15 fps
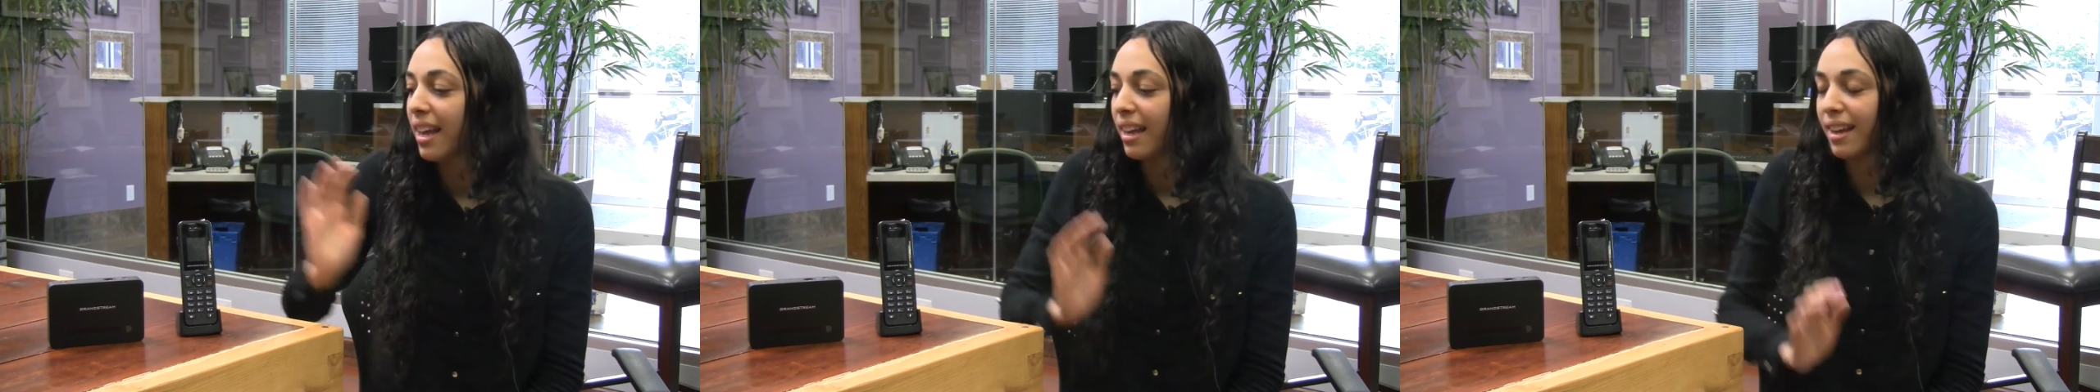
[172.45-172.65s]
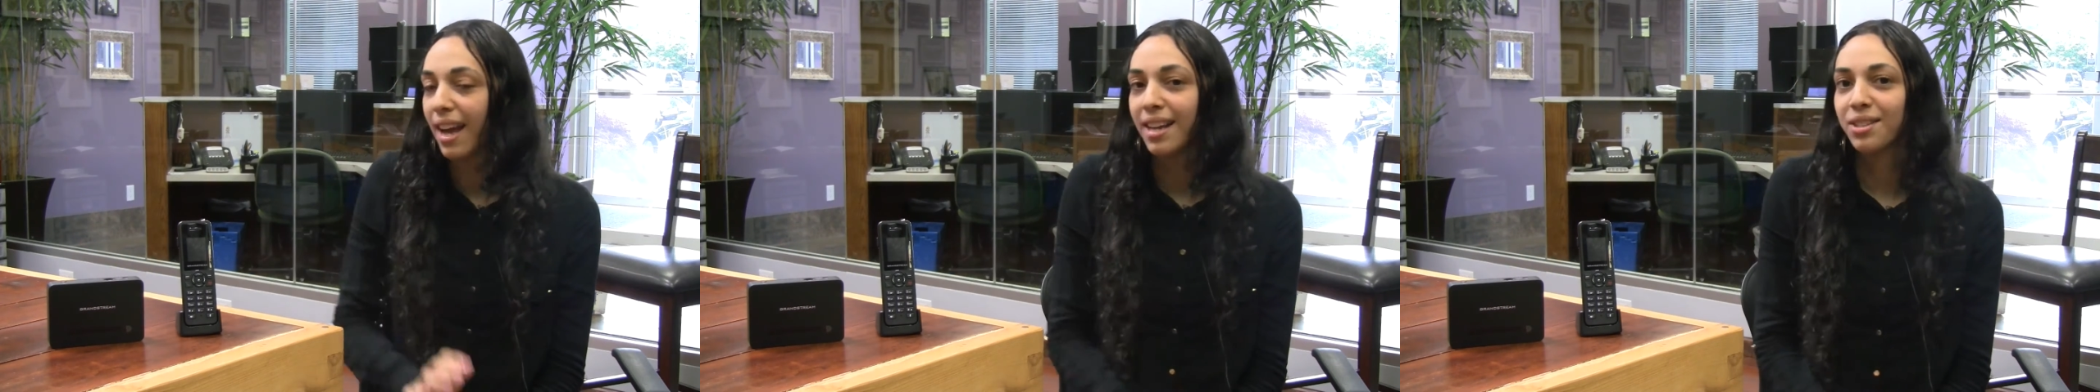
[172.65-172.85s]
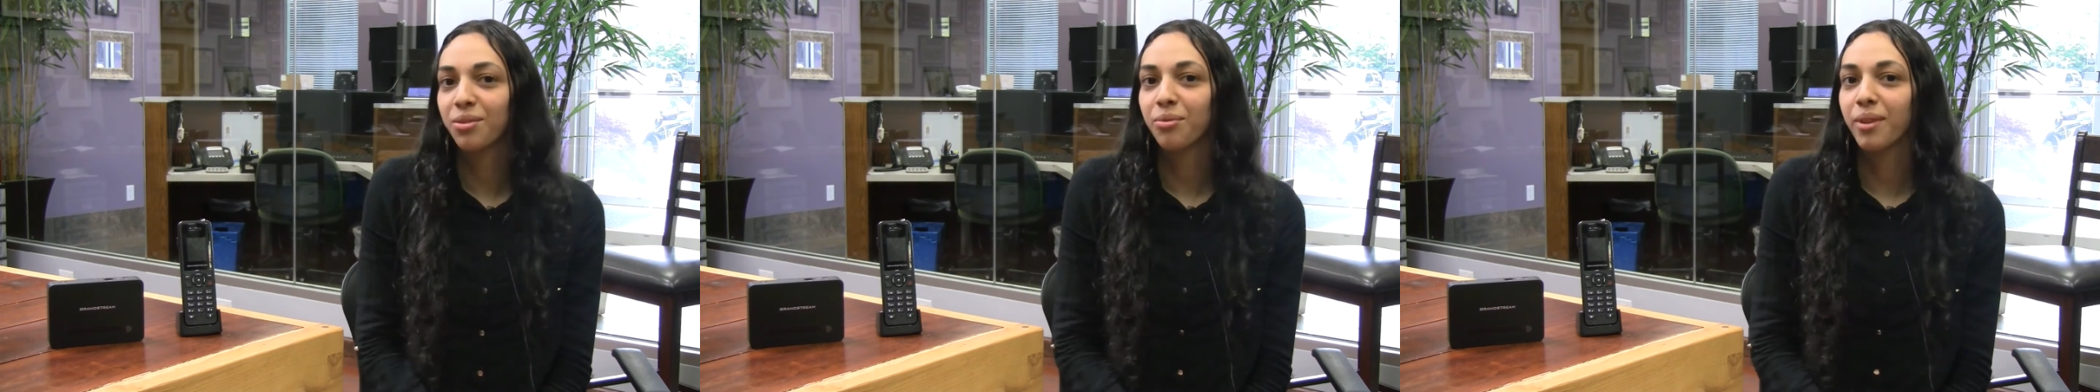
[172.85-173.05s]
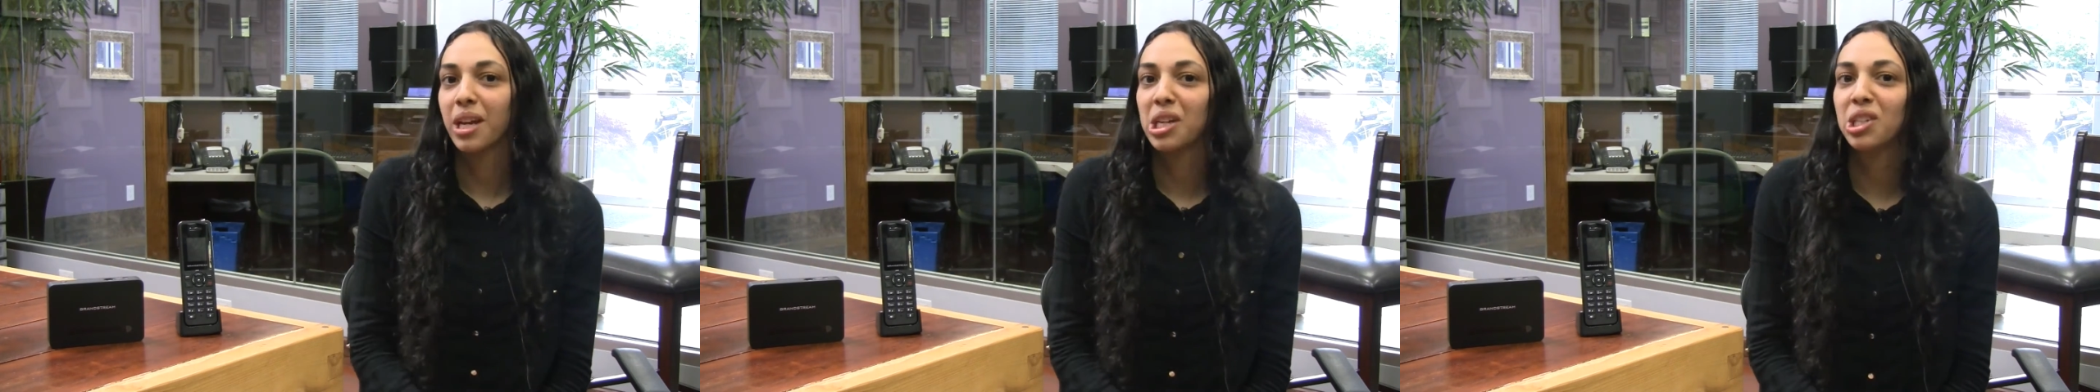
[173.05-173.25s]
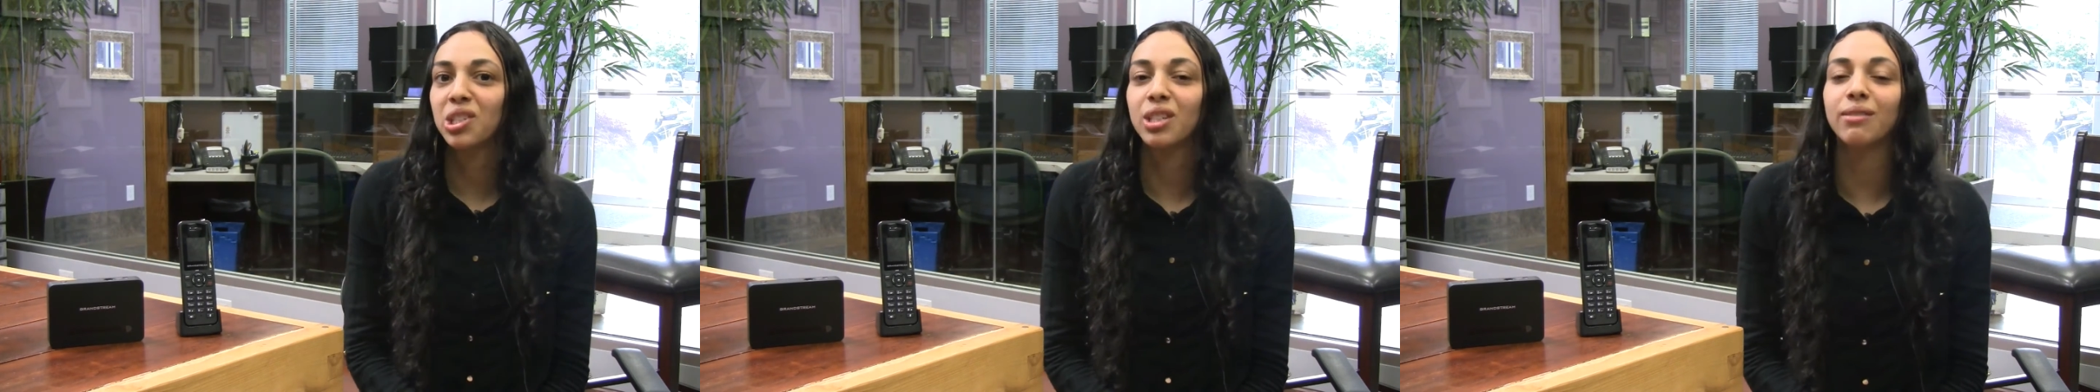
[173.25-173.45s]
It has a
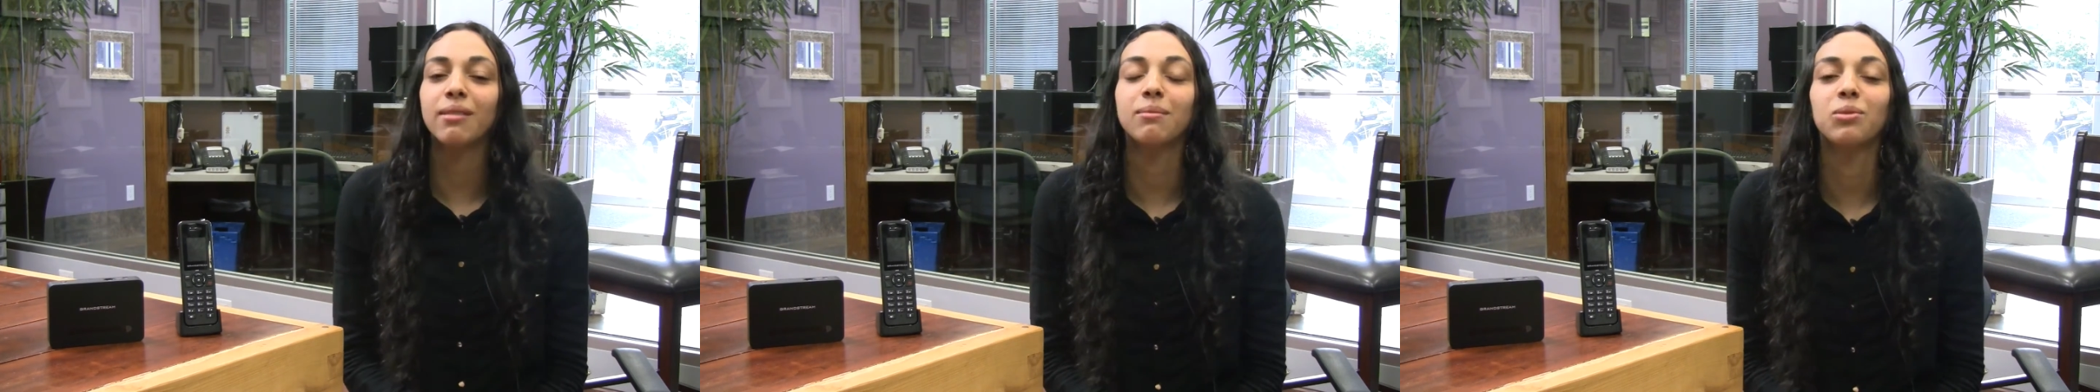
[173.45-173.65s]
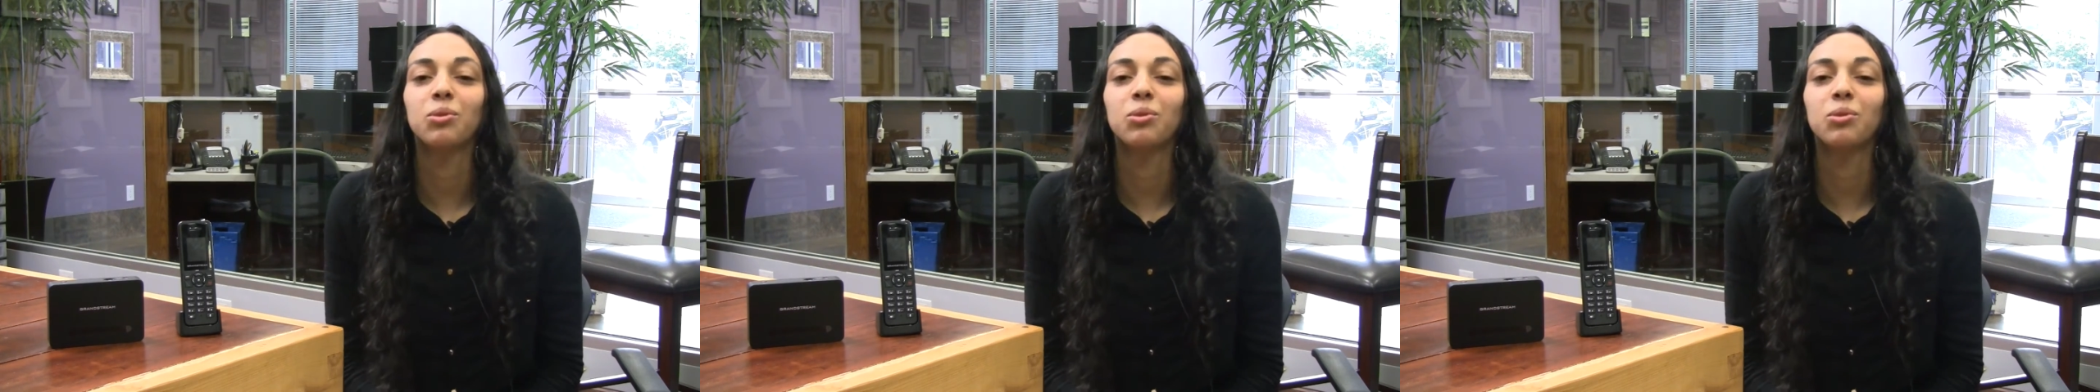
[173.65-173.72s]
range of up